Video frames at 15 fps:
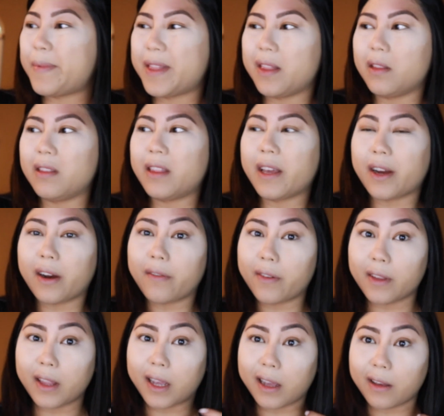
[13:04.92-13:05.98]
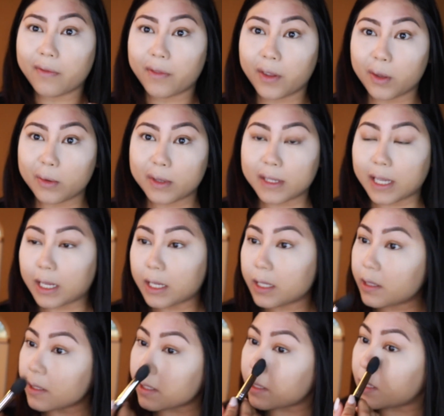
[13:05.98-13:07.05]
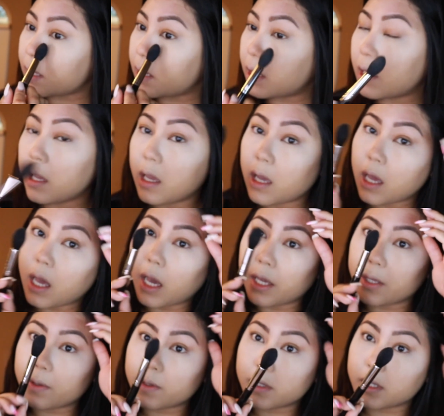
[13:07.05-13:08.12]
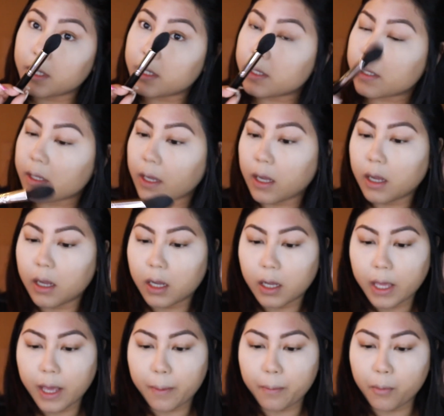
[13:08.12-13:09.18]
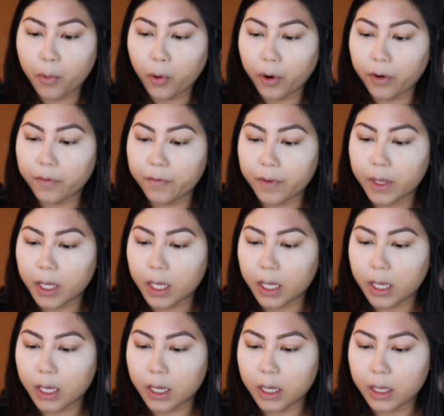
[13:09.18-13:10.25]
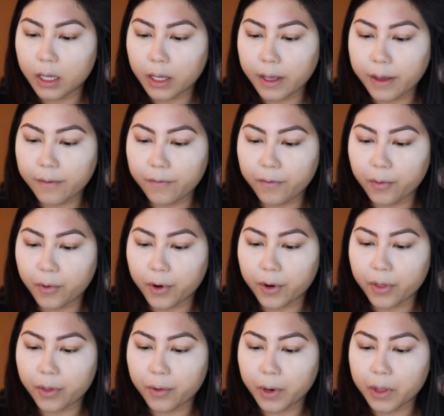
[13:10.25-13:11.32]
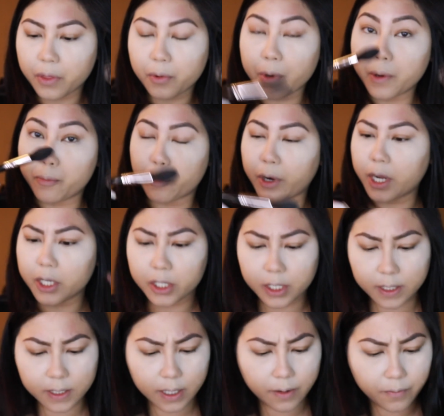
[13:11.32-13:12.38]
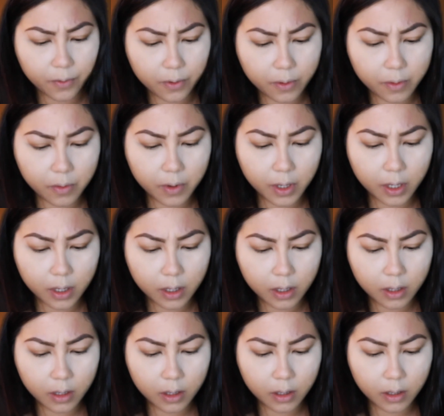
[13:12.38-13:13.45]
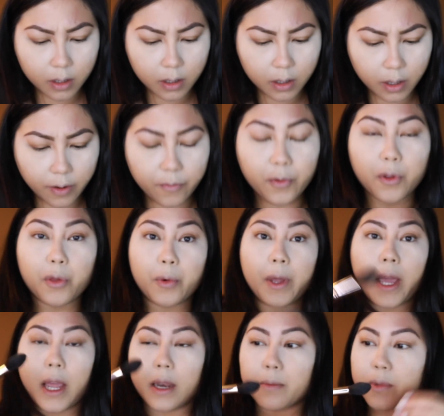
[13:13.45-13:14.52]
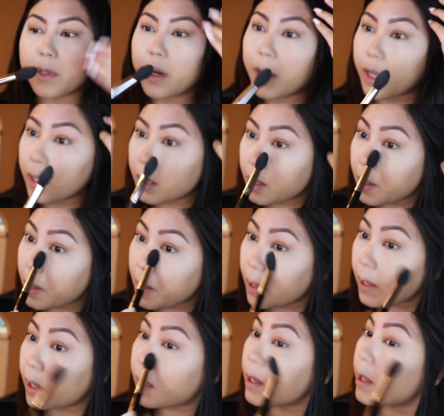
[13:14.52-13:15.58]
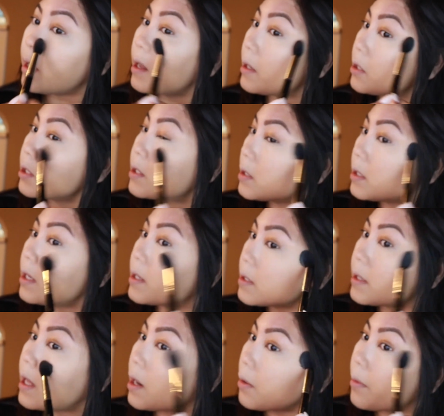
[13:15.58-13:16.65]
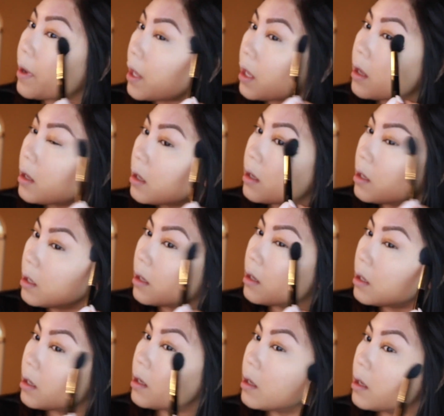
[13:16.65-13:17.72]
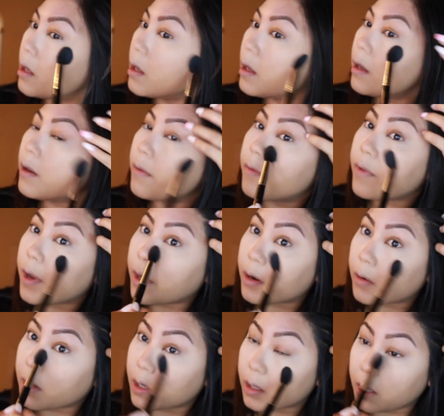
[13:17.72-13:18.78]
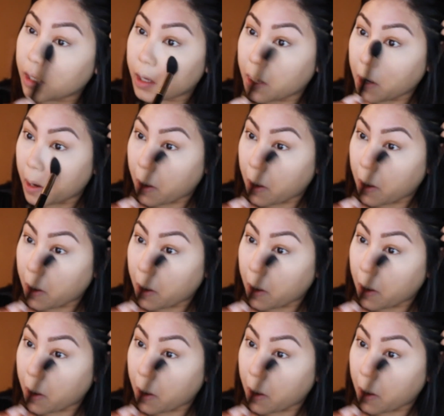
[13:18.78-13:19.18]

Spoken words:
it there for like a few seconds, and then I use this Morphe M433 brush. Is it M433? M438, I'm sorry. And I just dust that away very quickly.